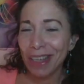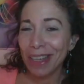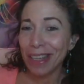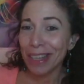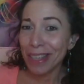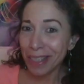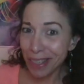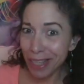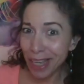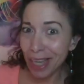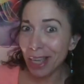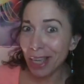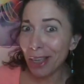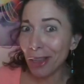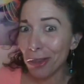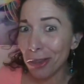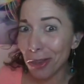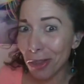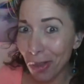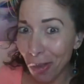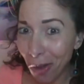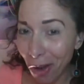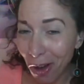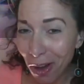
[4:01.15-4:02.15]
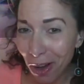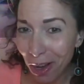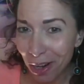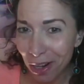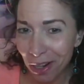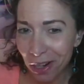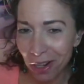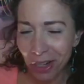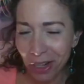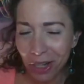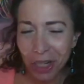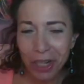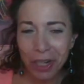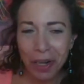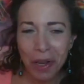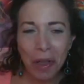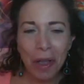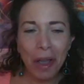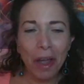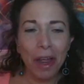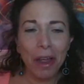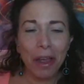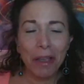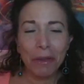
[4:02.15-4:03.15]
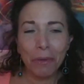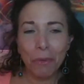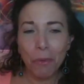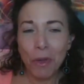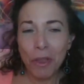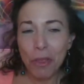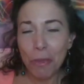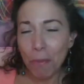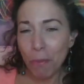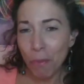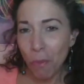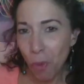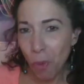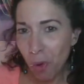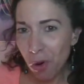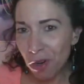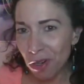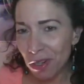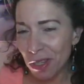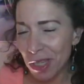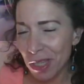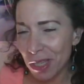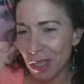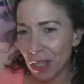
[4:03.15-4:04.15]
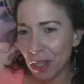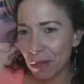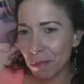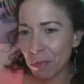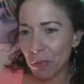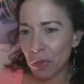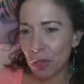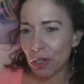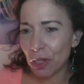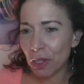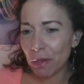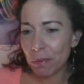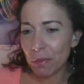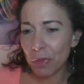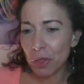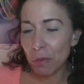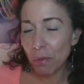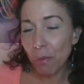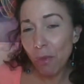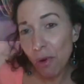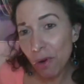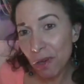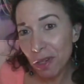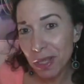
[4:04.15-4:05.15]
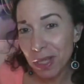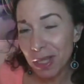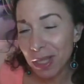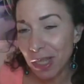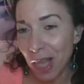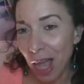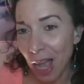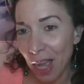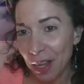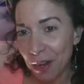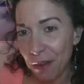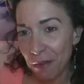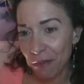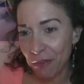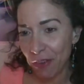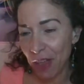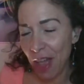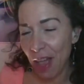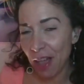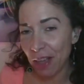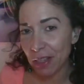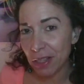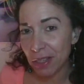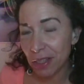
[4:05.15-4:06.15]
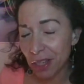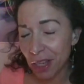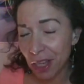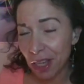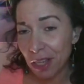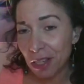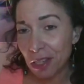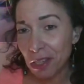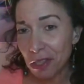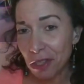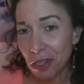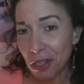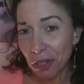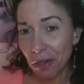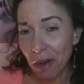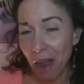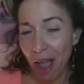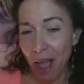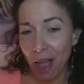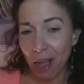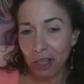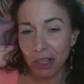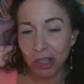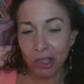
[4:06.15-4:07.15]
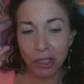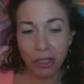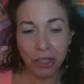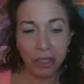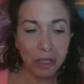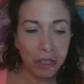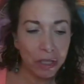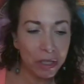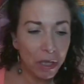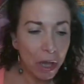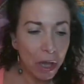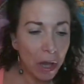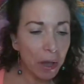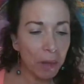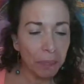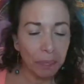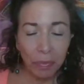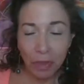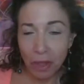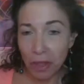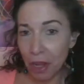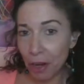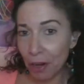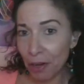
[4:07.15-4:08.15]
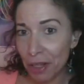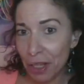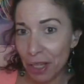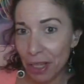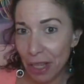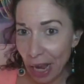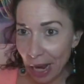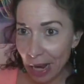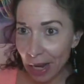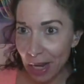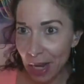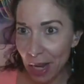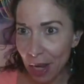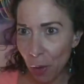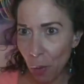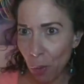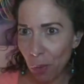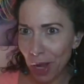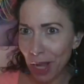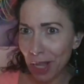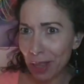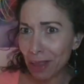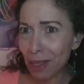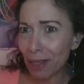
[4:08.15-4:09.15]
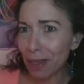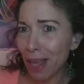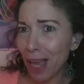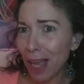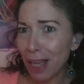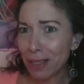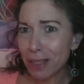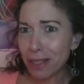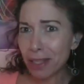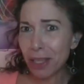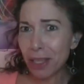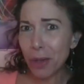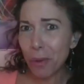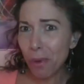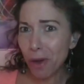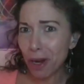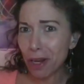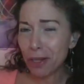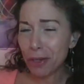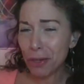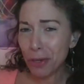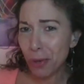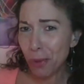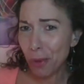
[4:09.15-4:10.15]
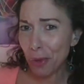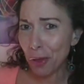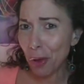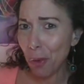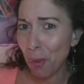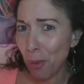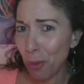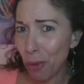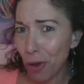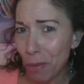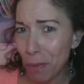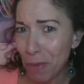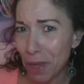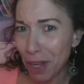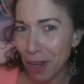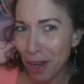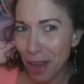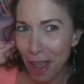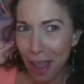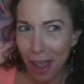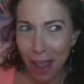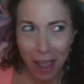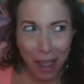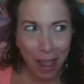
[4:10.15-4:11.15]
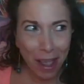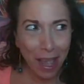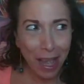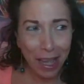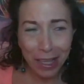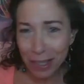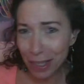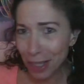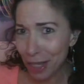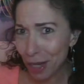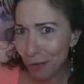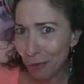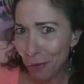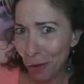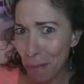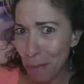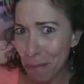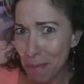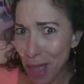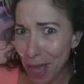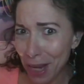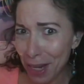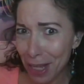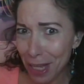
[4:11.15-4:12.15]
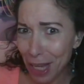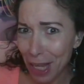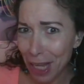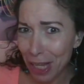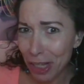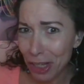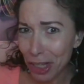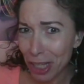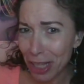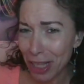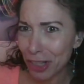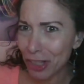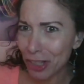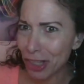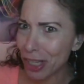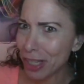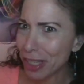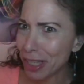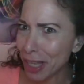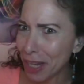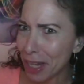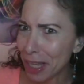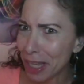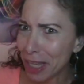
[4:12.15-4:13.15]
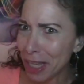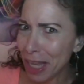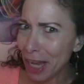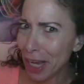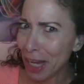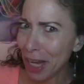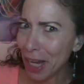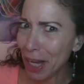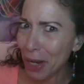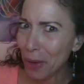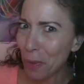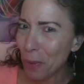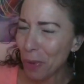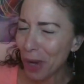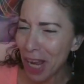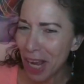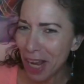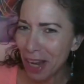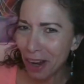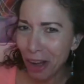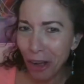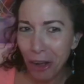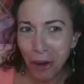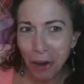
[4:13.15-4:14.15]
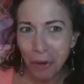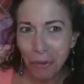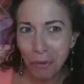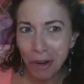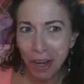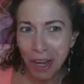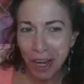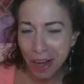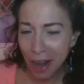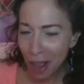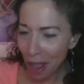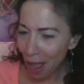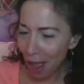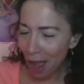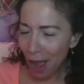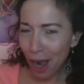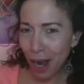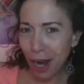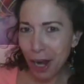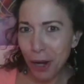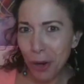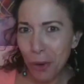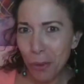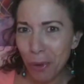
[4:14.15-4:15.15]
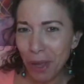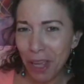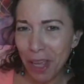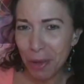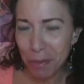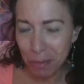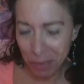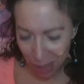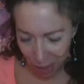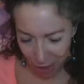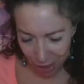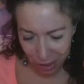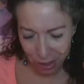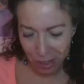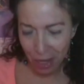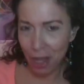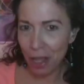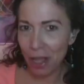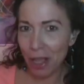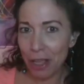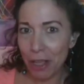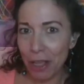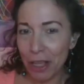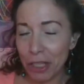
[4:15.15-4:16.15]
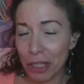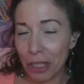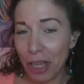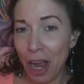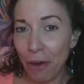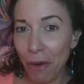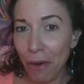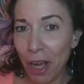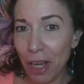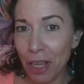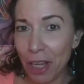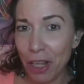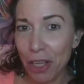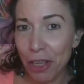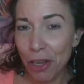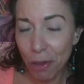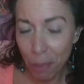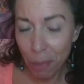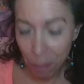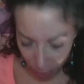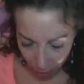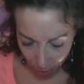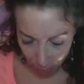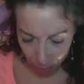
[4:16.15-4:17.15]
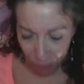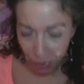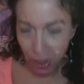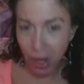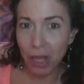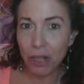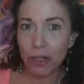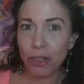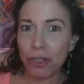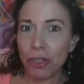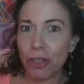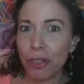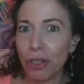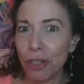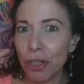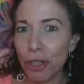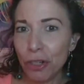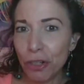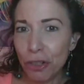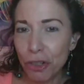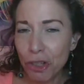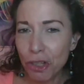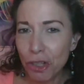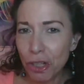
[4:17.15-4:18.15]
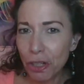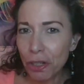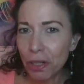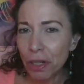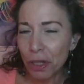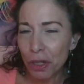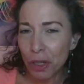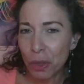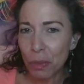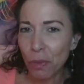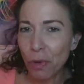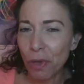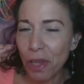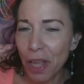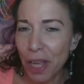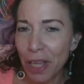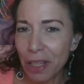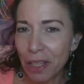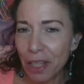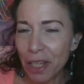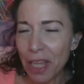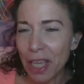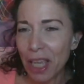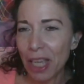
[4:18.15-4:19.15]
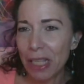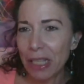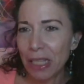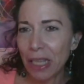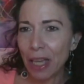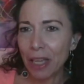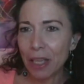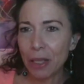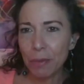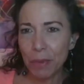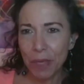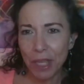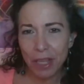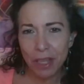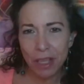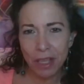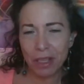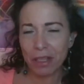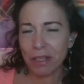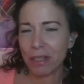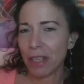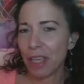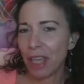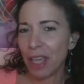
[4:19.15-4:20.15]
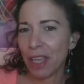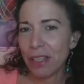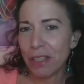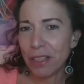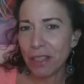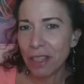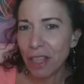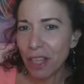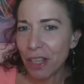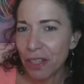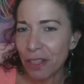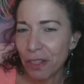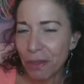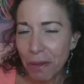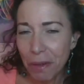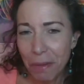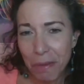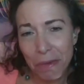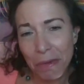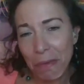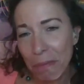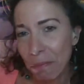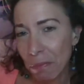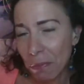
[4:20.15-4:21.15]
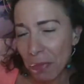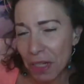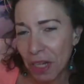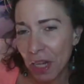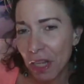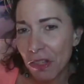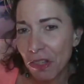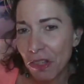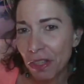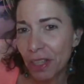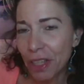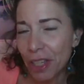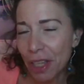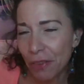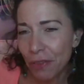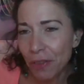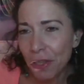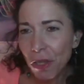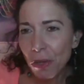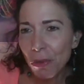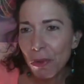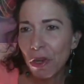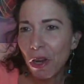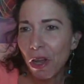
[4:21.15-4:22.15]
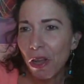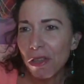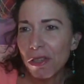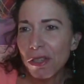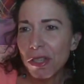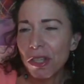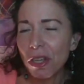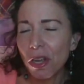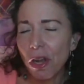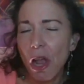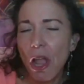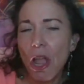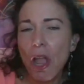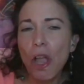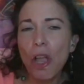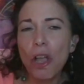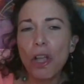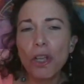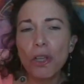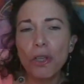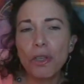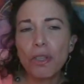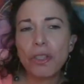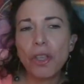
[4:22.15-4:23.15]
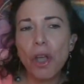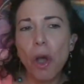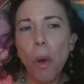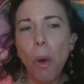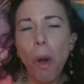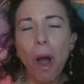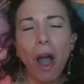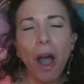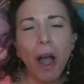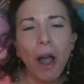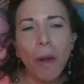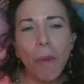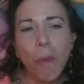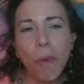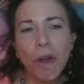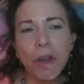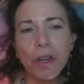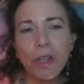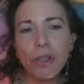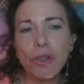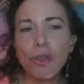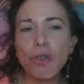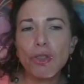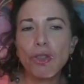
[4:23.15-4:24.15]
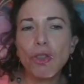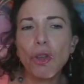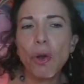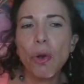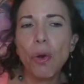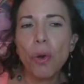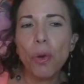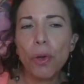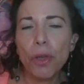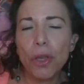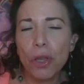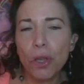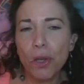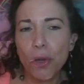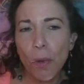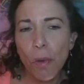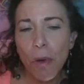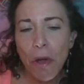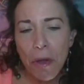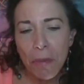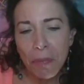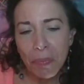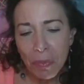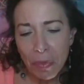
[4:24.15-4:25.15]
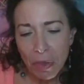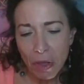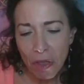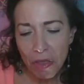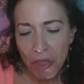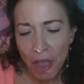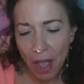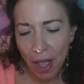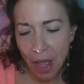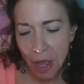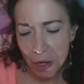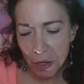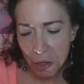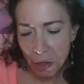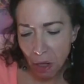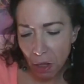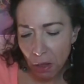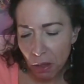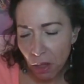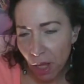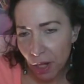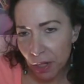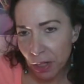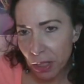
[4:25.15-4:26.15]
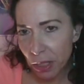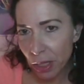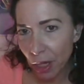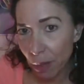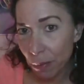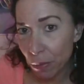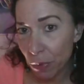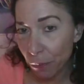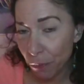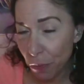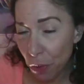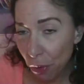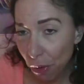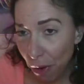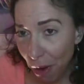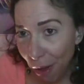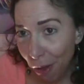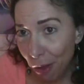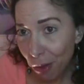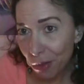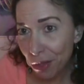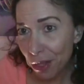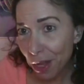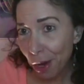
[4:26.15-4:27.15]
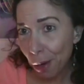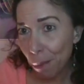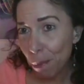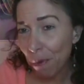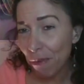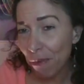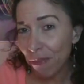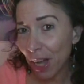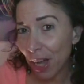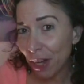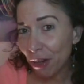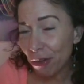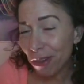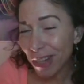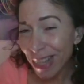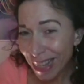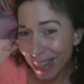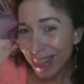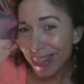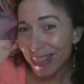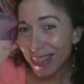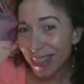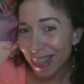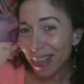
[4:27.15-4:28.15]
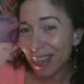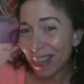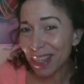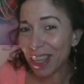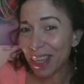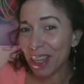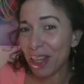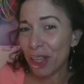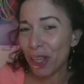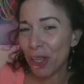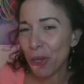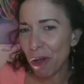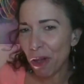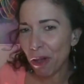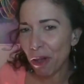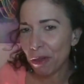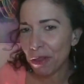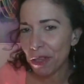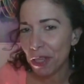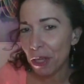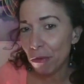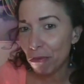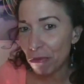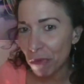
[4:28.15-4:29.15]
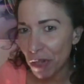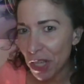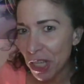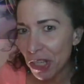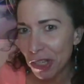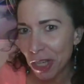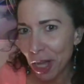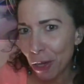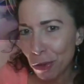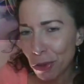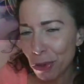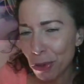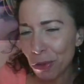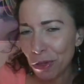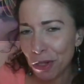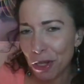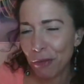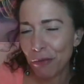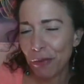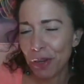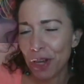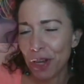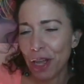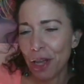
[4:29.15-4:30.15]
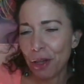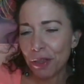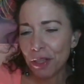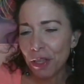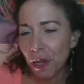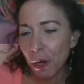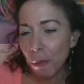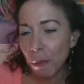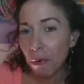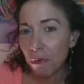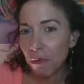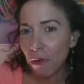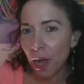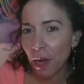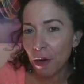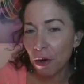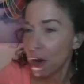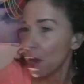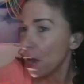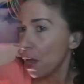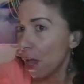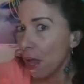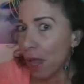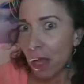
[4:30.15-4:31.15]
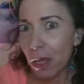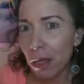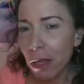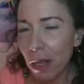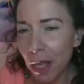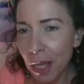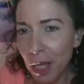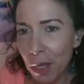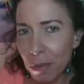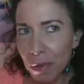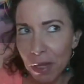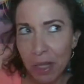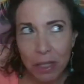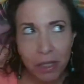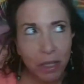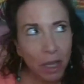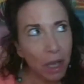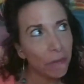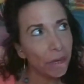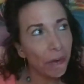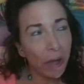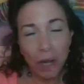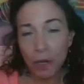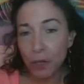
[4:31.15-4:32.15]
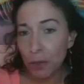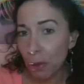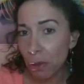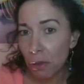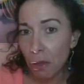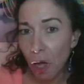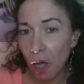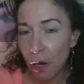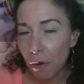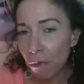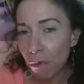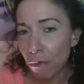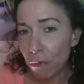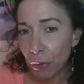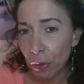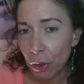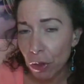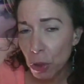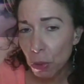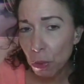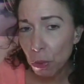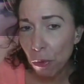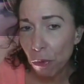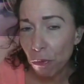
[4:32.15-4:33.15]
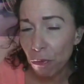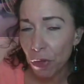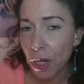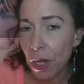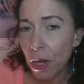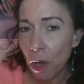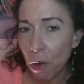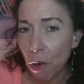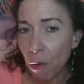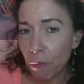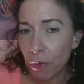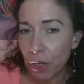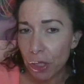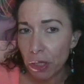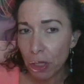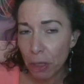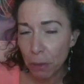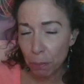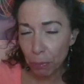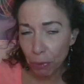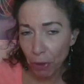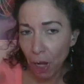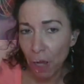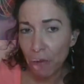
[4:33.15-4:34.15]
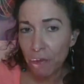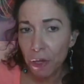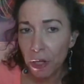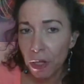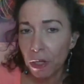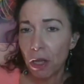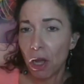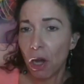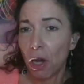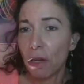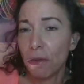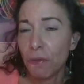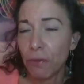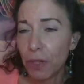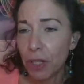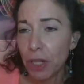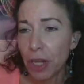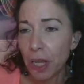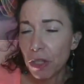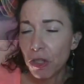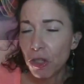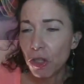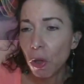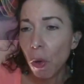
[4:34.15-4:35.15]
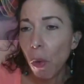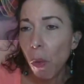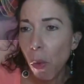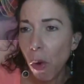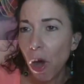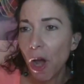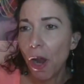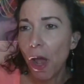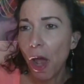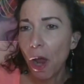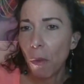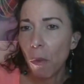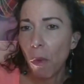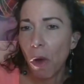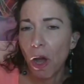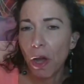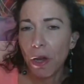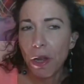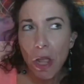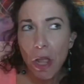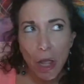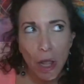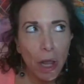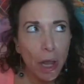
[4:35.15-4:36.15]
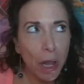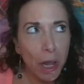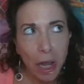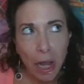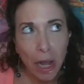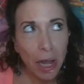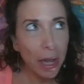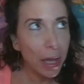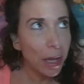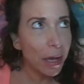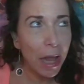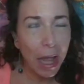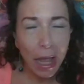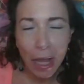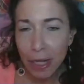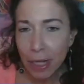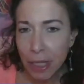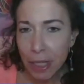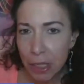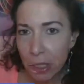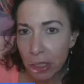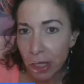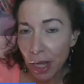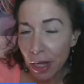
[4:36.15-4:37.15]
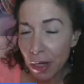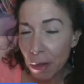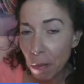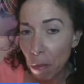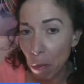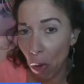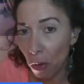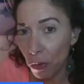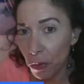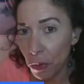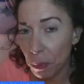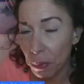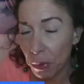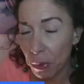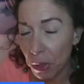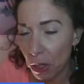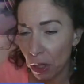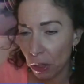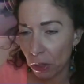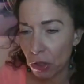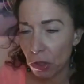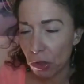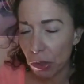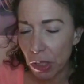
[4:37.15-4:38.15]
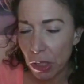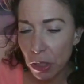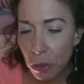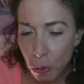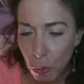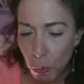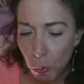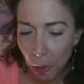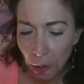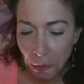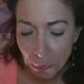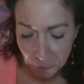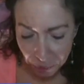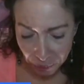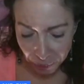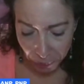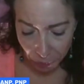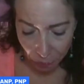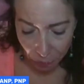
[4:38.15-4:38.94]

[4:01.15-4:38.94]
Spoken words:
sick longer, with more symptoms, more side effects, interactions. They're gaining weight. The last thing you want to do with a woman is give her a medication that she's going to gain weight on, right? Higher weight means skyrocketing your blood pressure, your sugars, more likely to get diabetes. The NSAIDs are potentially giving you an ulcer. So I want to show you that a lot of times, if your healthcare provider is not getting you healthy, reach out to a different healthcare provider like myself. I do a lot of virtual video visits, private, confidential, one-on-one, in any state in multiple countries as well.